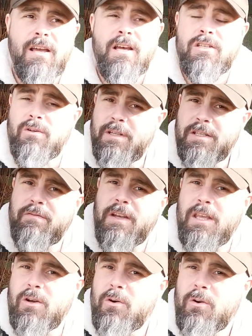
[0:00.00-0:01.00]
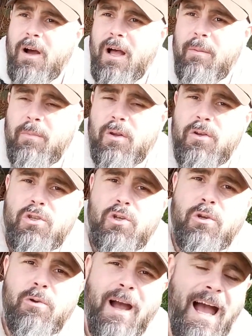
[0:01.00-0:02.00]
So in this video, I'm going to show
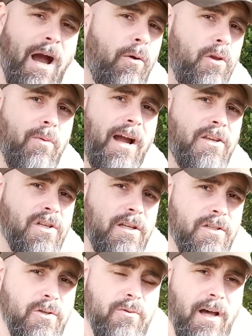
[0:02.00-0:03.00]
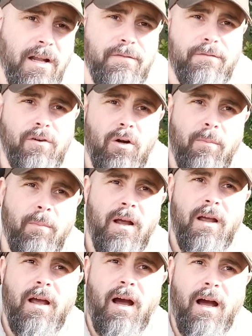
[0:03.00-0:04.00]
you how you actually do that, from
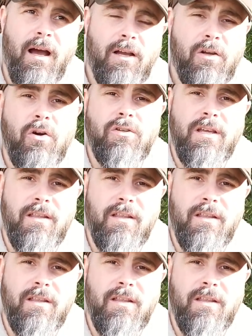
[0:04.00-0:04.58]
cutting